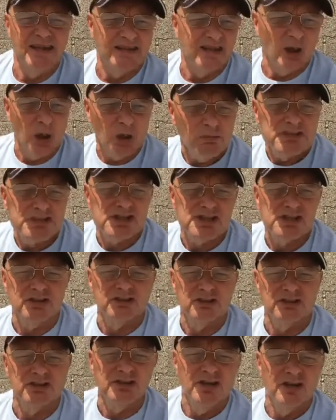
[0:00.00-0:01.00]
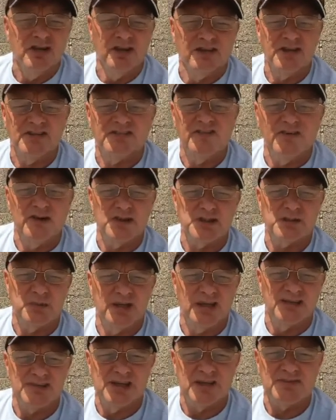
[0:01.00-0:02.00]
Then all of a sudden, on the first
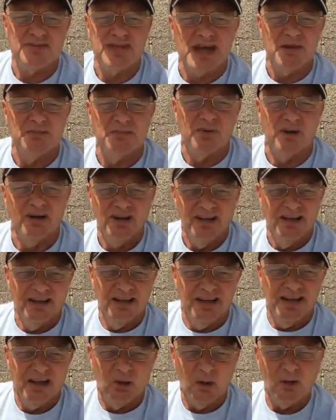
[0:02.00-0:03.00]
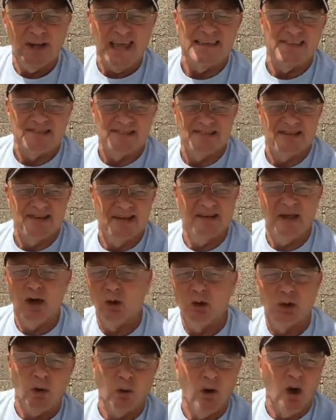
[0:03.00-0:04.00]
week of September, it all ends and they
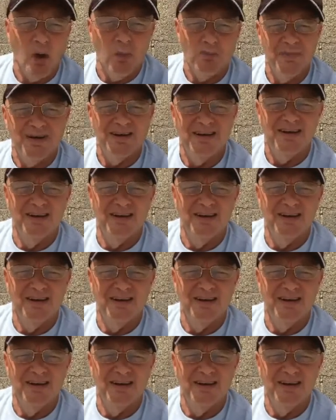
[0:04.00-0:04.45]
all go home.